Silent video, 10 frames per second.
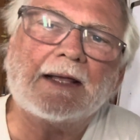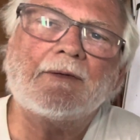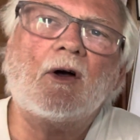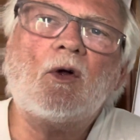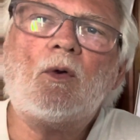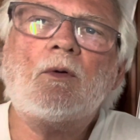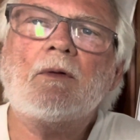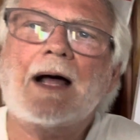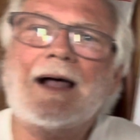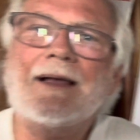And the
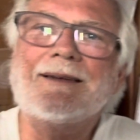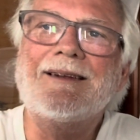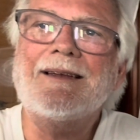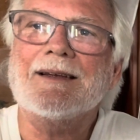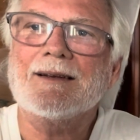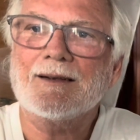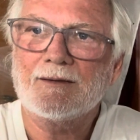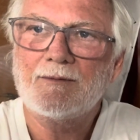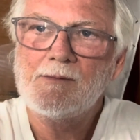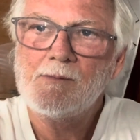whole idea
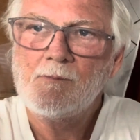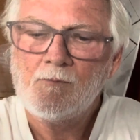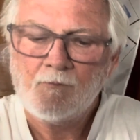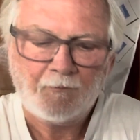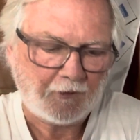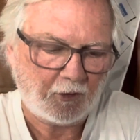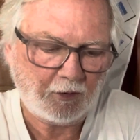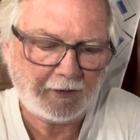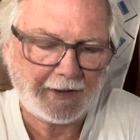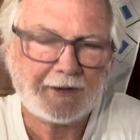
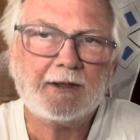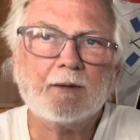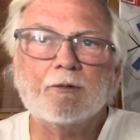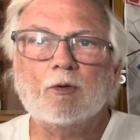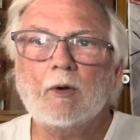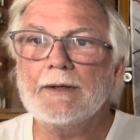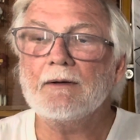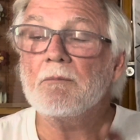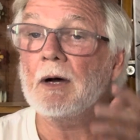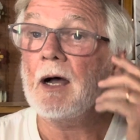
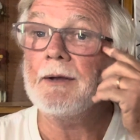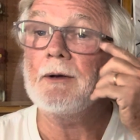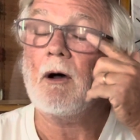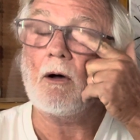behind